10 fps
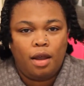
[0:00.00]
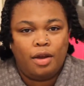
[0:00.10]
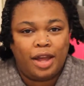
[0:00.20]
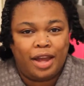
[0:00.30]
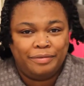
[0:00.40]

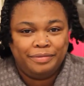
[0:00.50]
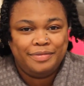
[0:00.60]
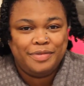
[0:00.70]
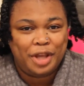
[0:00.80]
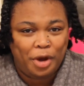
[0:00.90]
Okay,
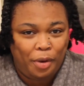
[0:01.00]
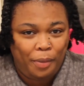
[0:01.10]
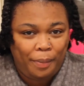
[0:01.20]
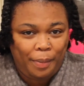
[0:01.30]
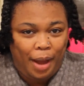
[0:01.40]
so
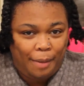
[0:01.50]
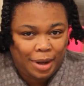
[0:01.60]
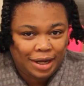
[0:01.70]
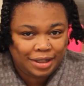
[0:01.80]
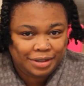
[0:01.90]
I'm
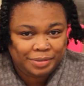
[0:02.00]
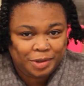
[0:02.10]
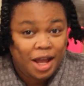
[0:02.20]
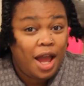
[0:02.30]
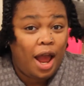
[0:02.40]
back.
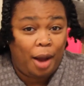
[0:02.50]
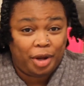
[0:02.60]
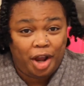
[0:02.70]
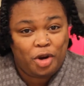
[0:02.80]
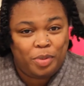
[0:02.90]
I'm
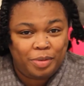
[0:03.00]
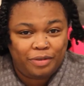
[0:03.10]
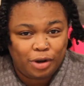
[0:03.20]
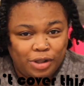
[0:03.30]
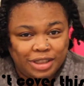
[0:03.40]
gonna help him
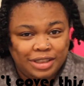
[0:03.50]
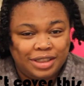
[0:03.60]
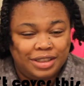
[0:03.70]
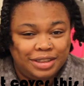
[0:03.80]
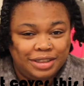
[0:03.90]
focus
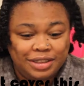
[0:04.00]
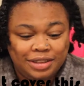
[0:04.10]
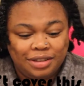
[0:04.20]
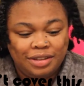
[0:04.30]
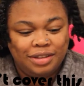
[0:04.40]
because
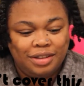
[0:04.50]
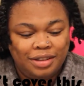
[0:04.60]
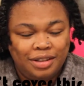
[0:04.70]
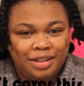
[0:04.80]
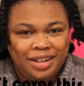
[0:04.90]

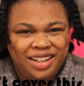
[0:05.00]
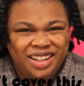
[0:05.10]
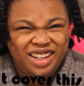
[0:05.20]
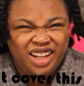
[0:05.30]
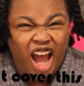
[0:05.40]

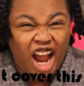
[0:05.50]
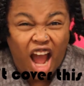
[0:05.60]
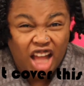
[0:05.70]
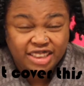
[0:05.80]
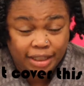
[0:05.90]
I
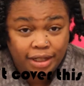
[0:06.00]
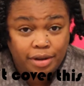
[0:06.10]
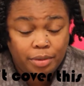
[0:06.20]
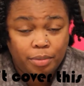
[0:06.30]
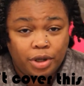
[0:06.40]
can't
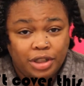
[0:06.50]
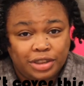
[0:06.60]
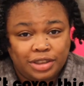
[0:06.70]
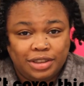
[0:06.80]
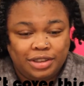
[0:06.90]
see,
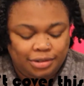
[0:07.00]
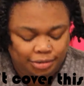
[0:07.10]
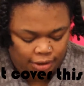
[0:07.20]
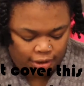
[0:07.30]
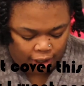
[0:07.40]
because
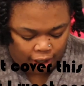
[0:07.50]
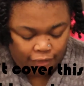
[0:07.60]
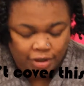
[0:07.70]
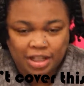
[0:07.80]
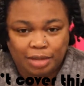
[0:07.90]

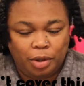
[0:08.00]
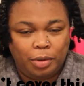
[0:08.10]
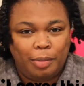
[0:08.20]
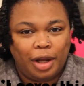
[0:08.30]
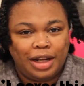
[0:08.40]
obviously I'm not
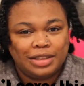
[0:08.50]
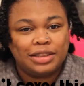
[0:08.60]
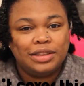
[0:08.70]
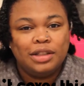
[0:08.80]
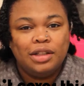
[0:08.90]
wearing my
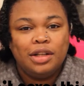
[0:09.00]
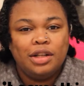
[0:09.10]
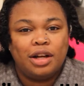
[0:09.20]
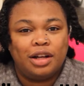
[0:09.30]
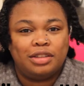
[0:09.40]
glasses
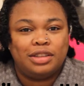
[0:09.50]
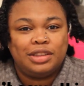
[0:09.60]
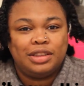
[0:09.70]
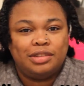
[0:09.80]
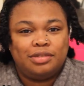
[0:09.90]
because